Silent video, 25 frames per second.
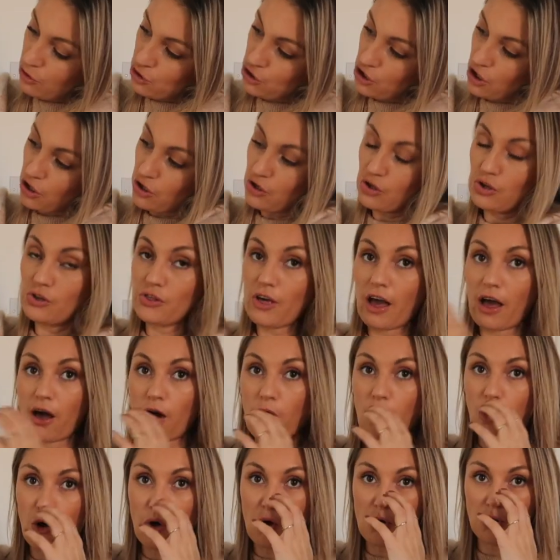I'll show you
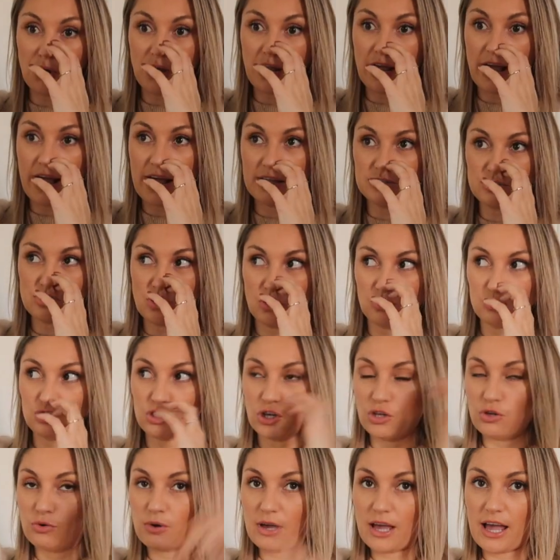that on, and I'll
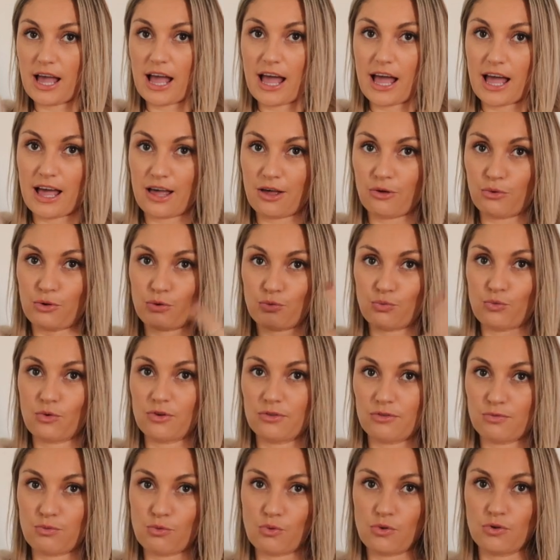show you it how it
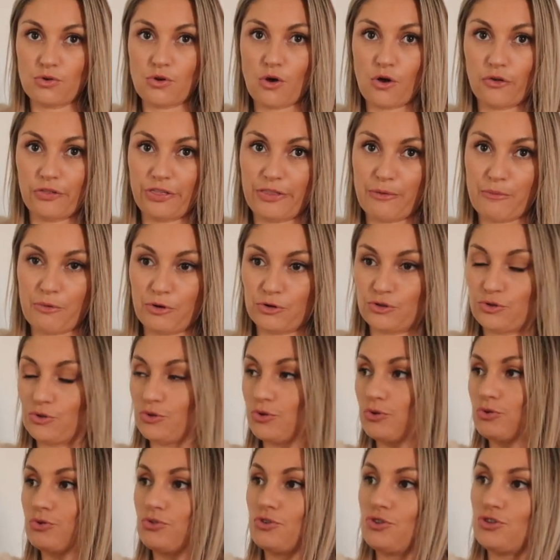was worn on the
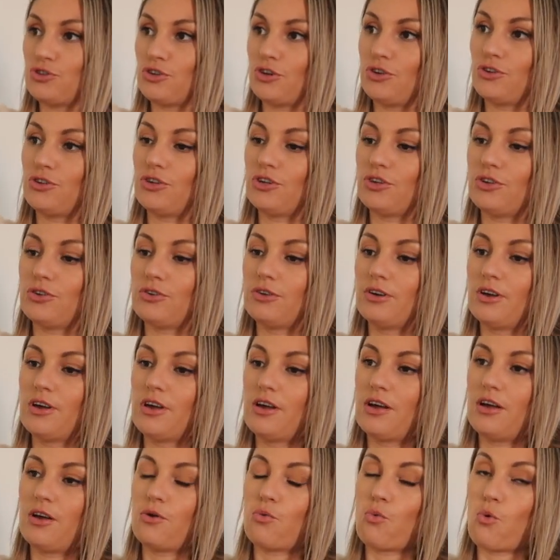model to show you
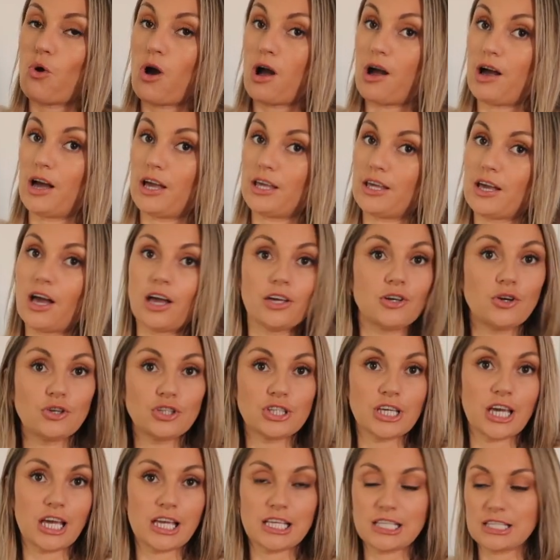why I
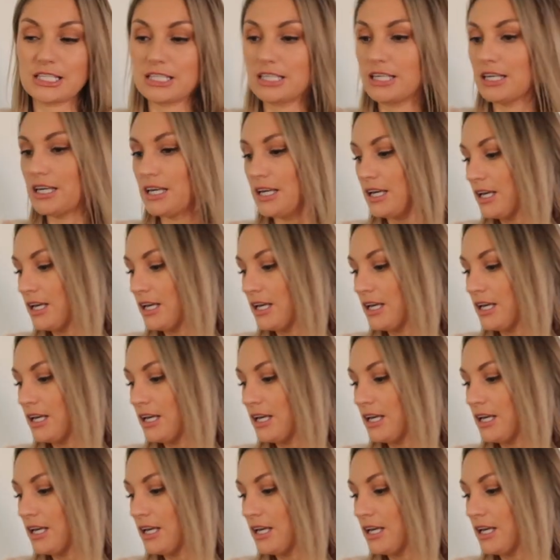got it.